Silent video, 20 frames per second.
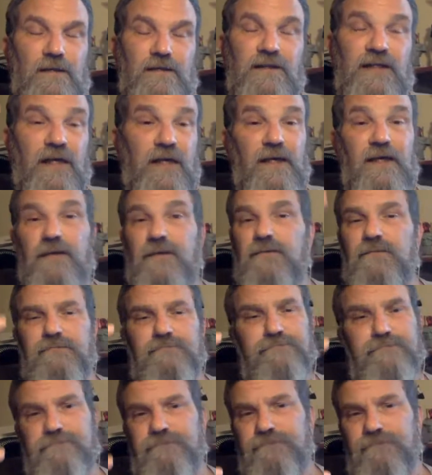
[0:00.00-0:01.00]

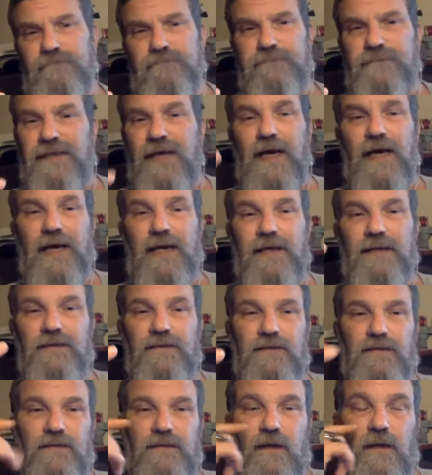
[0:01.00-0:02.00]
10
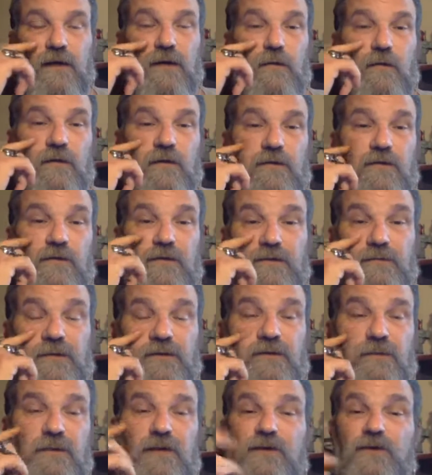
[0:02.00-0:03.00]
guides, whether they're
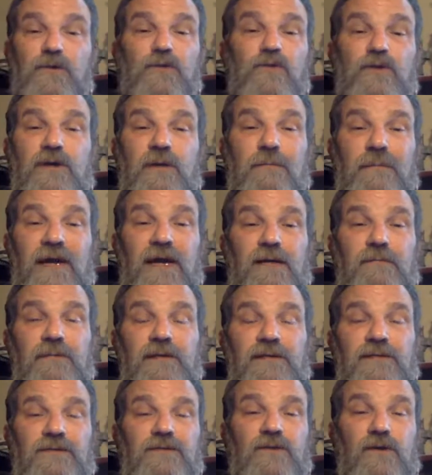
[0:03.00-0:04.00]
supposed to be new
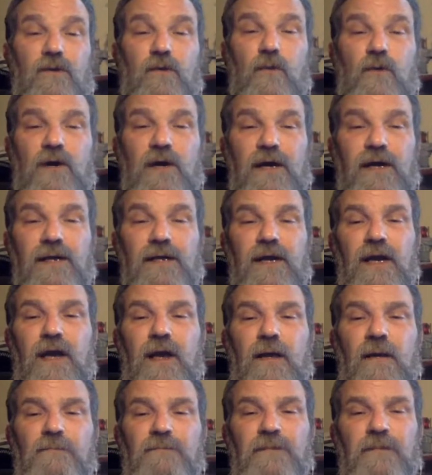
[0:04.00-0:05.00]
commandments or what,
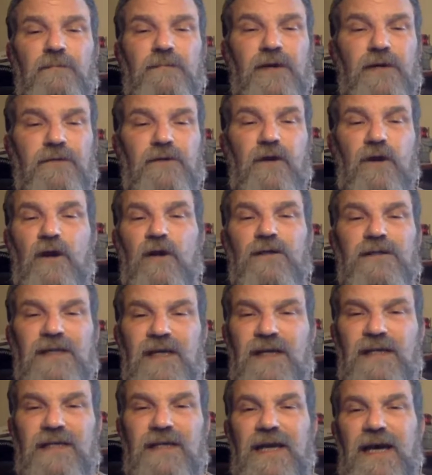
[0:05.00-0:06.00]
but there are
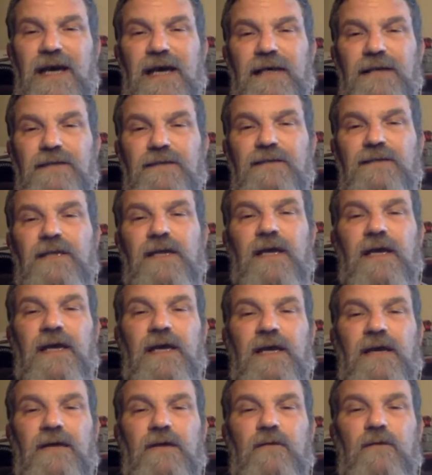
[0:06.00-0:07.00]
10 guides.
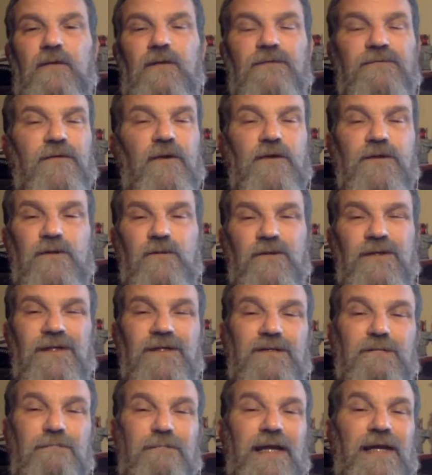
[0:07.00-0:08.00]
And the first one
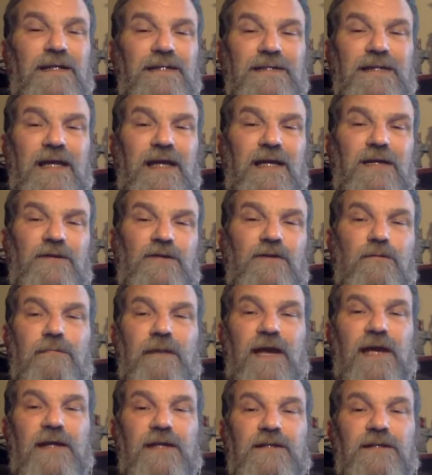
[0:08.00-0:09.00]
is maintain
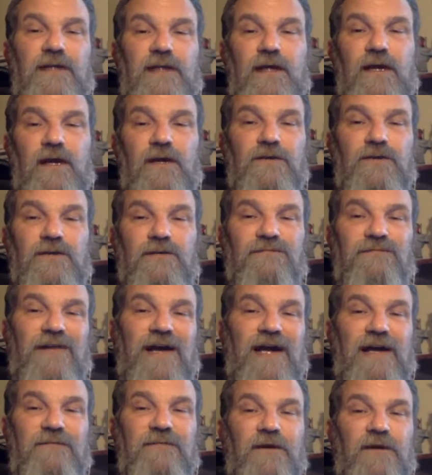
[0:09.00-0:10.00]
humanity under
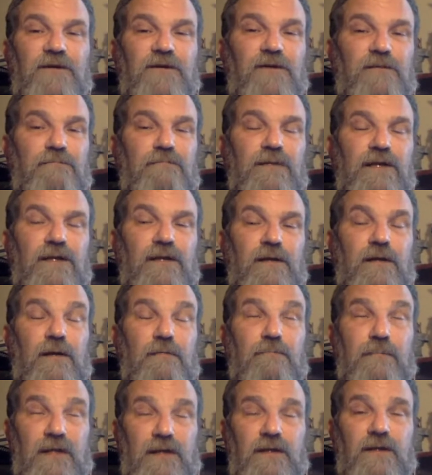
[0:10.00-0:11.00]
500
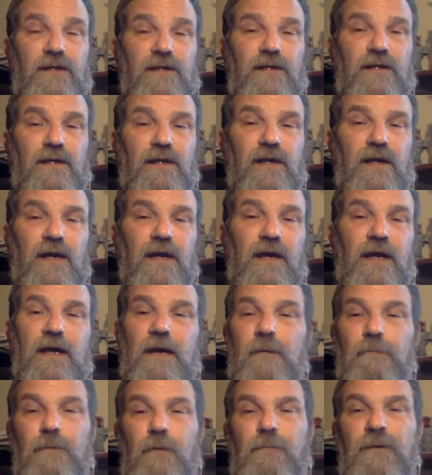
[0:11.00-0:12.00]
million
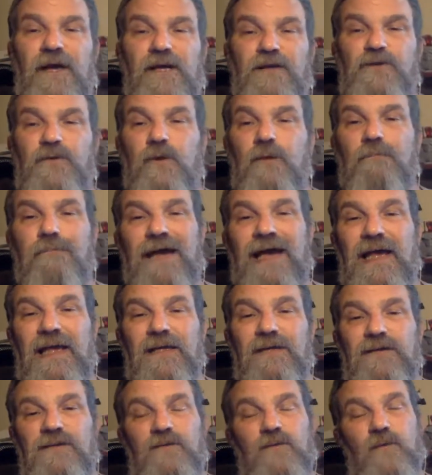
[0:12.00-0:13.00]
in perpetual
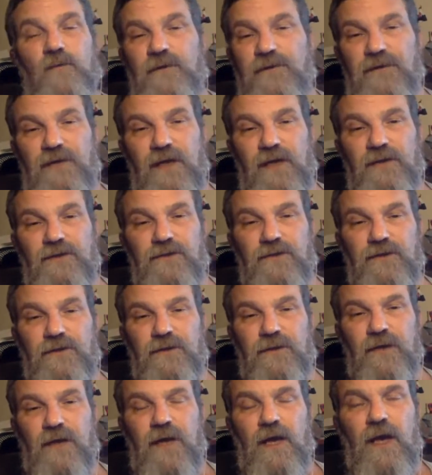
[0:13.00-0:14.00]
balance with nature.
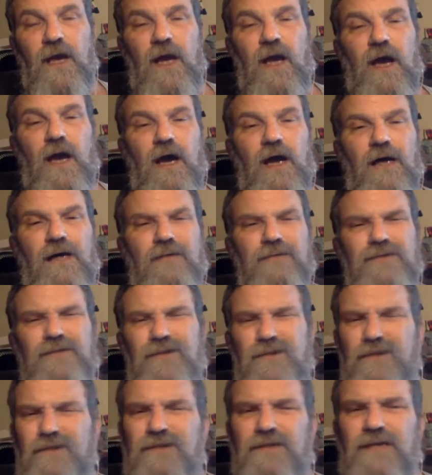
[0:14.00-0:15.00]

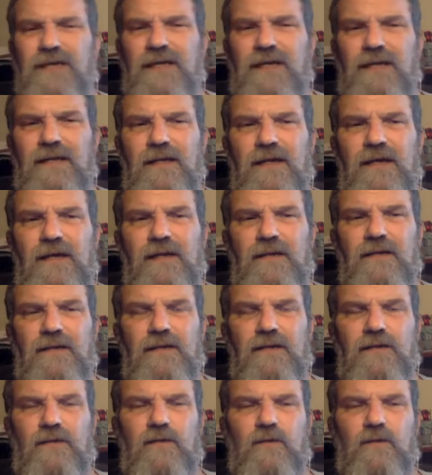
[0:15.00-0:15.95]
So they're saying that